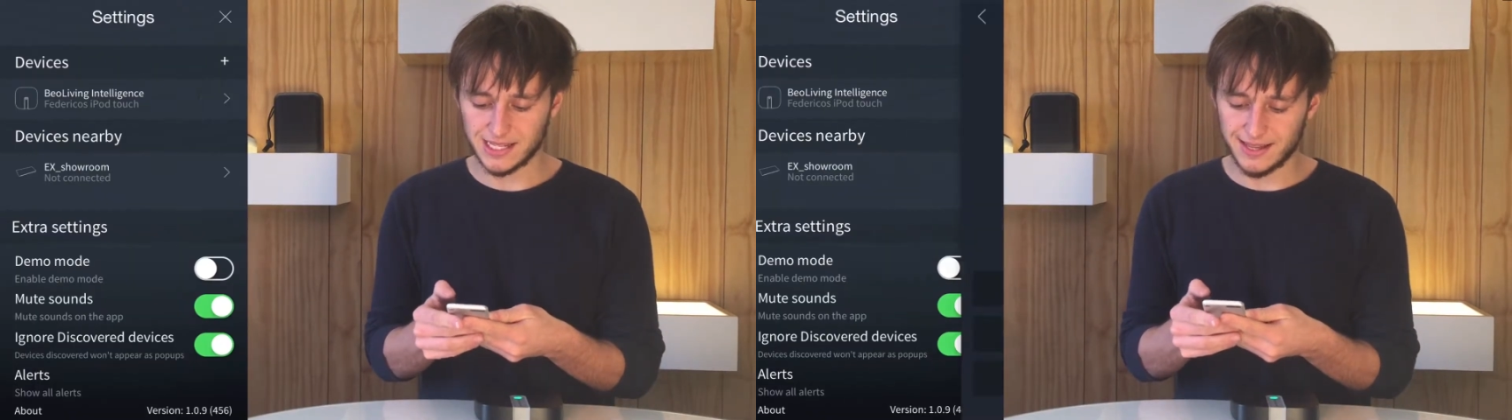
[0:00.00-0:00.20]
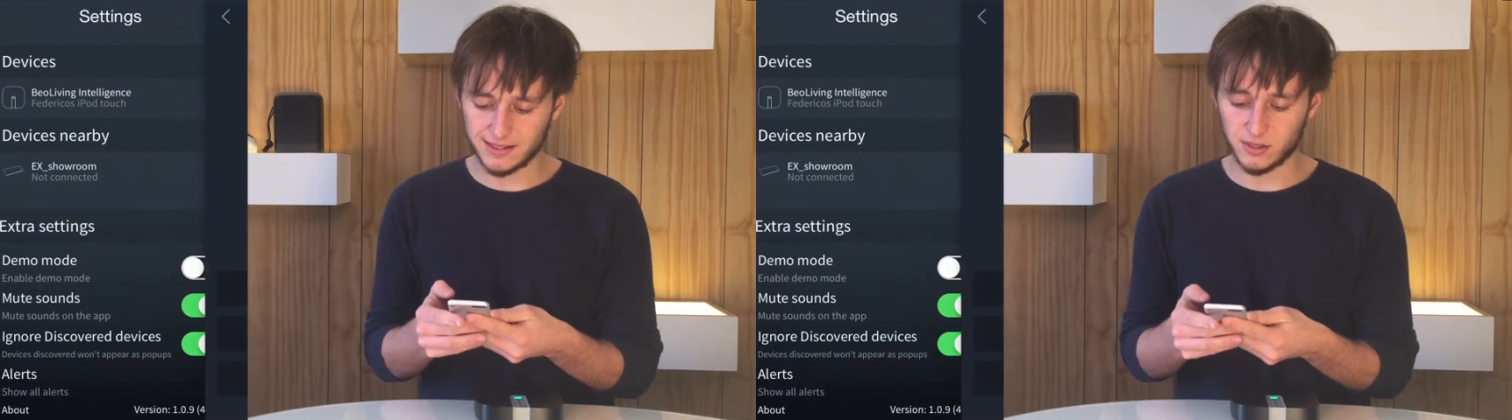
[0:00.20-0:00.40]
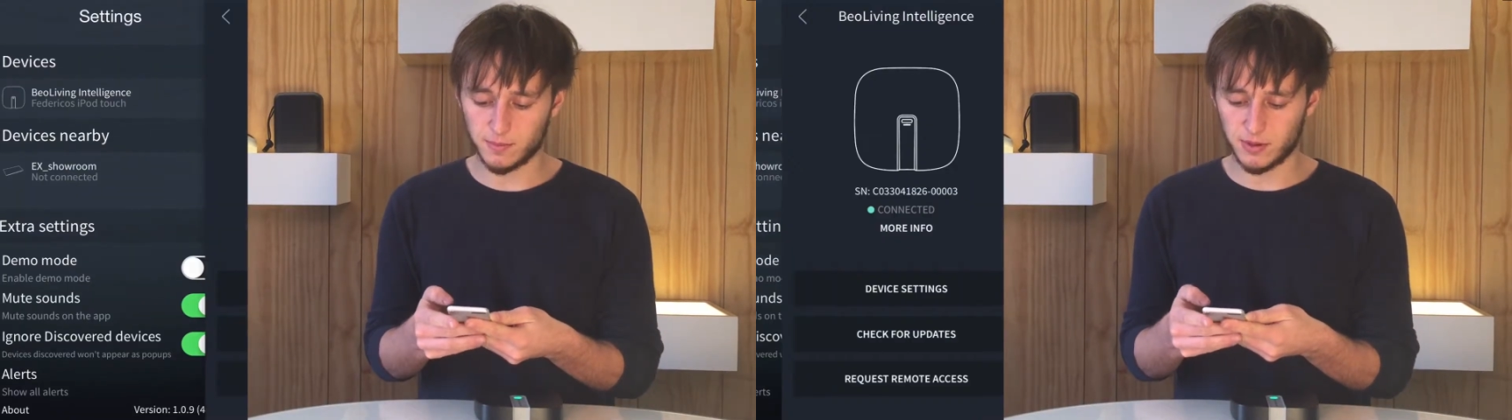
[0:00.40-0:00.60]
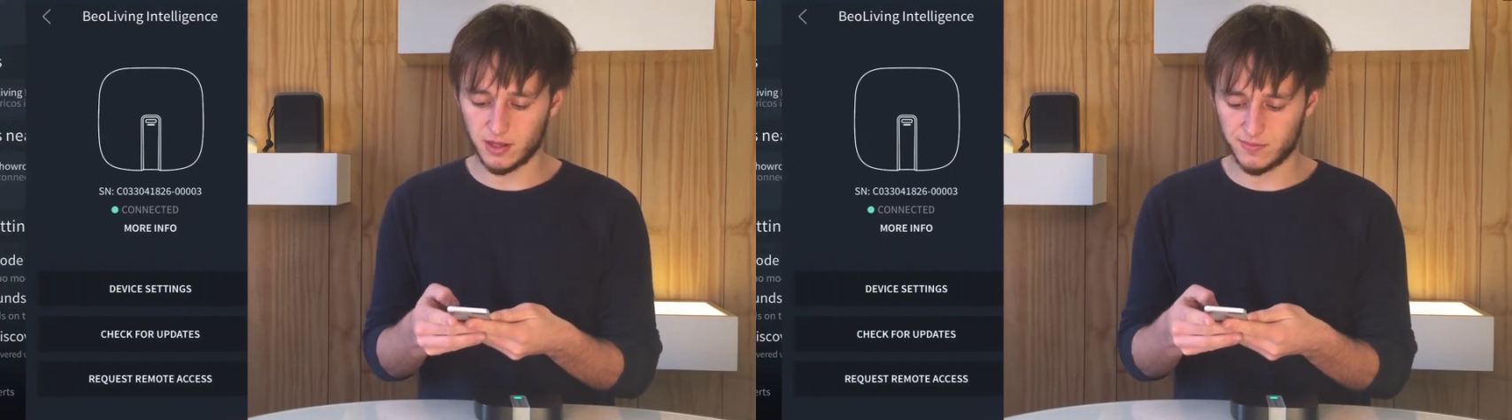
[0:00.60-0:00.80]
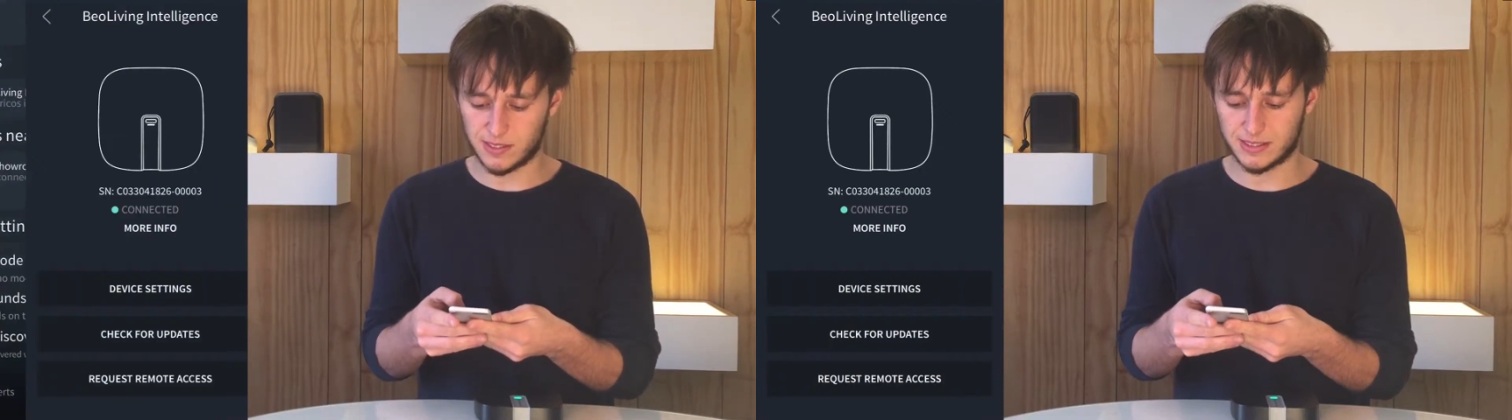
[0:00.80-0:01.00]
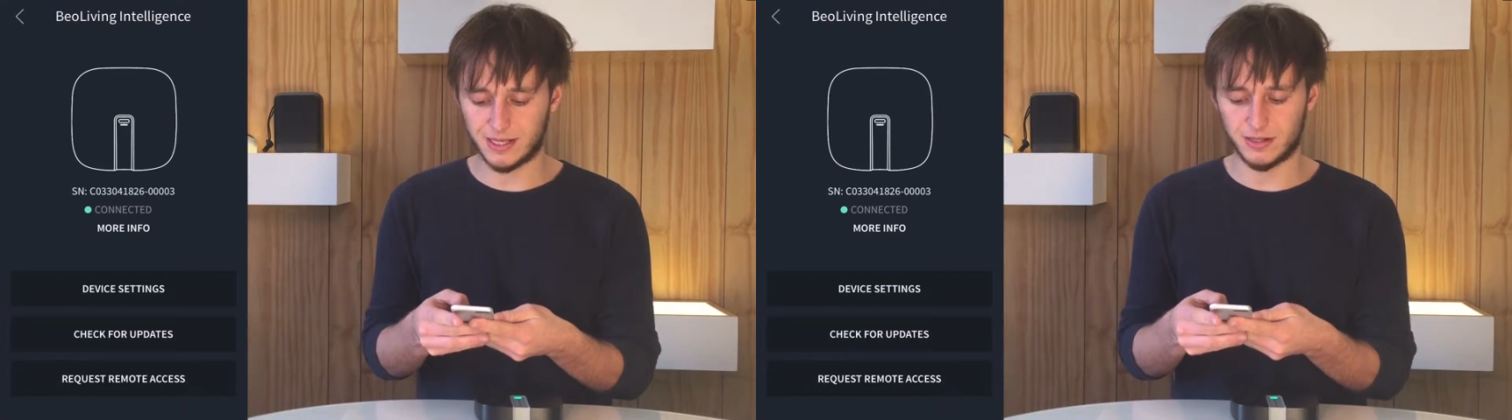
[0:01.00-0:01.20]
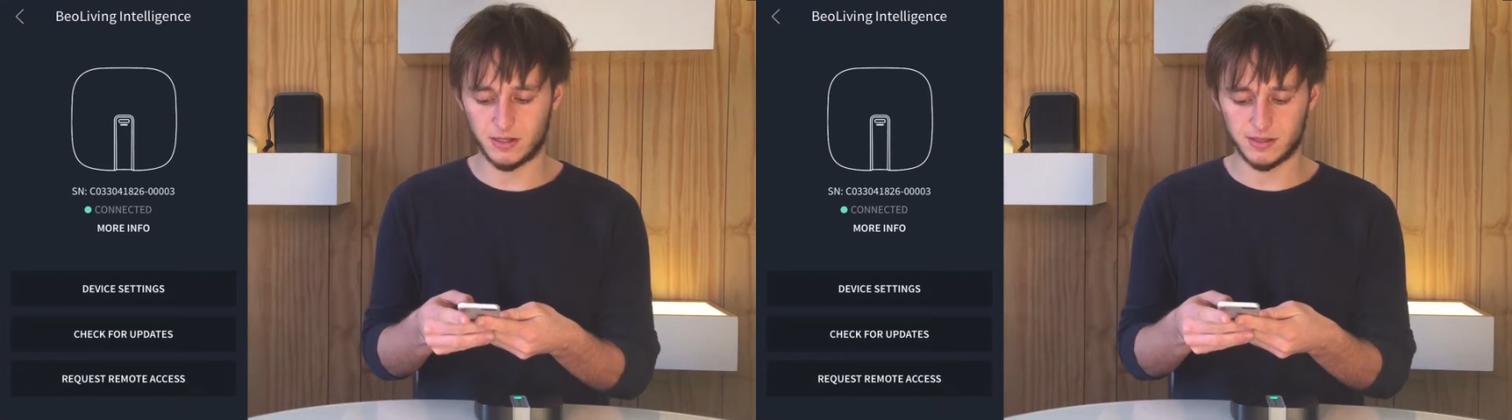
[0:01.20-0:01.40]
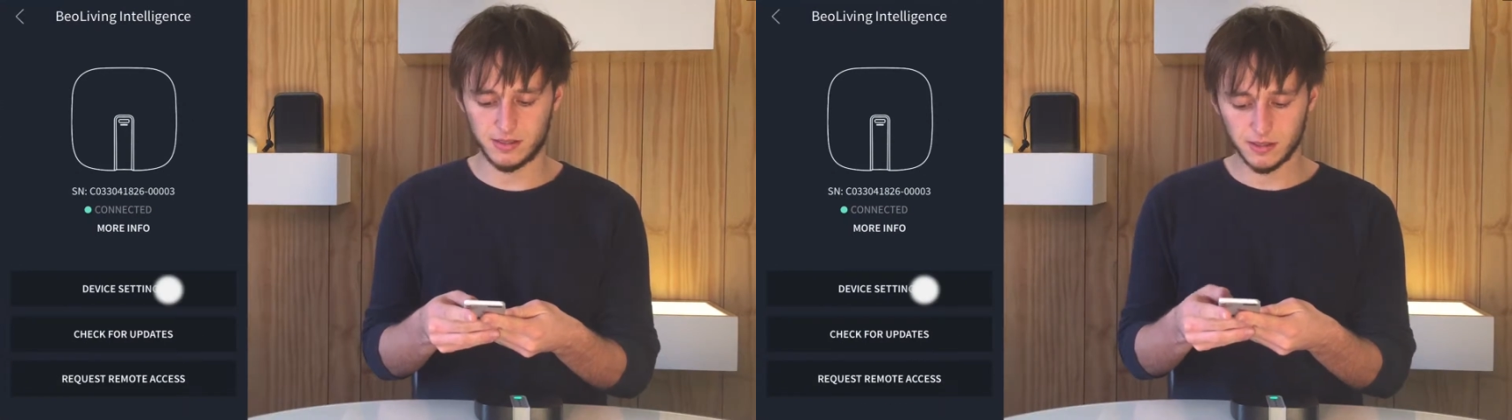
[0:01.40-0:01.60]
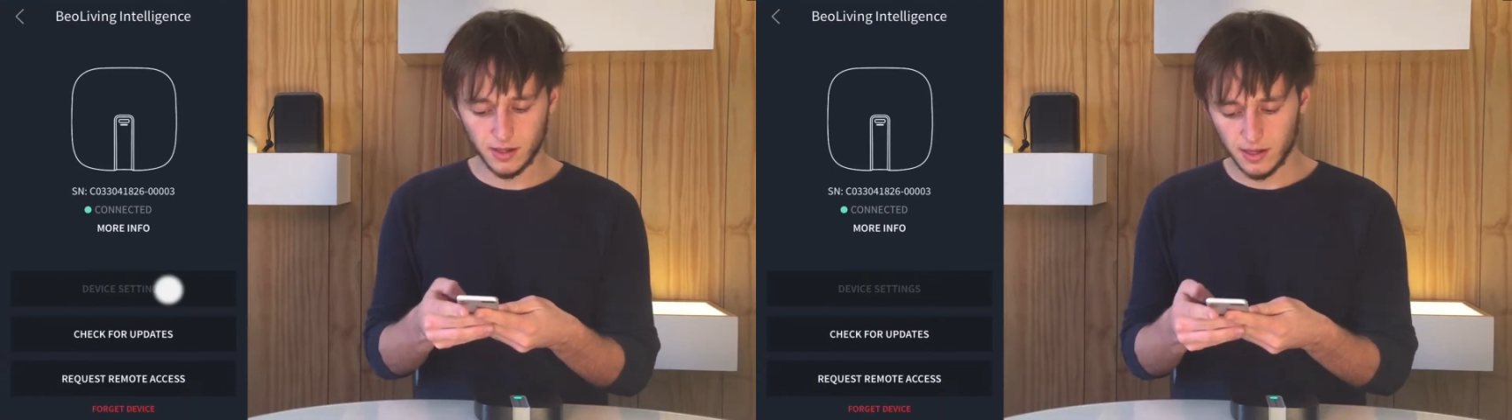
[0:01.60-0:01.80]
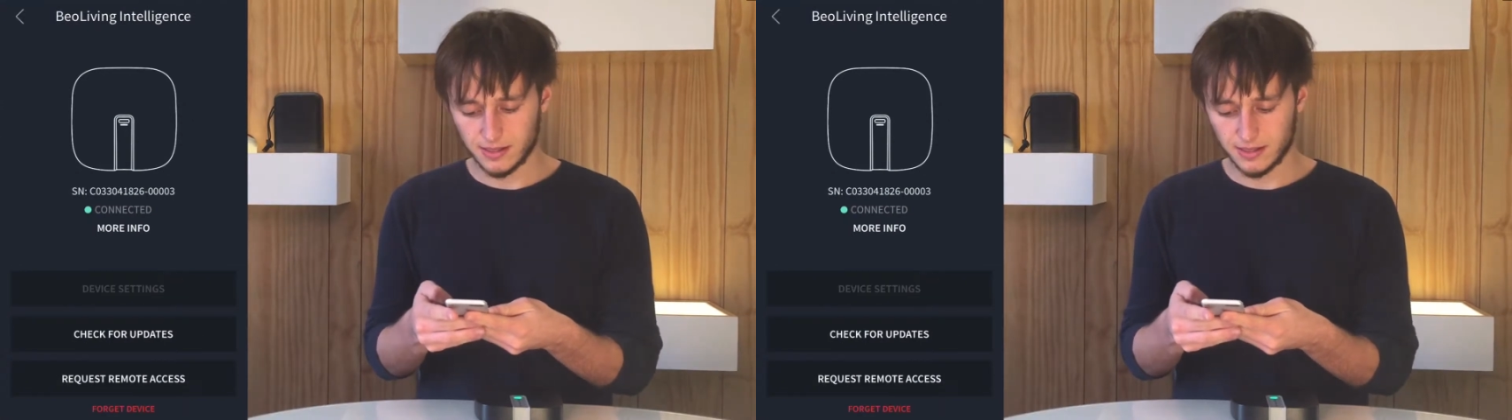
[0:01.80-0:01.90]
select your BeoLiving Intelligence.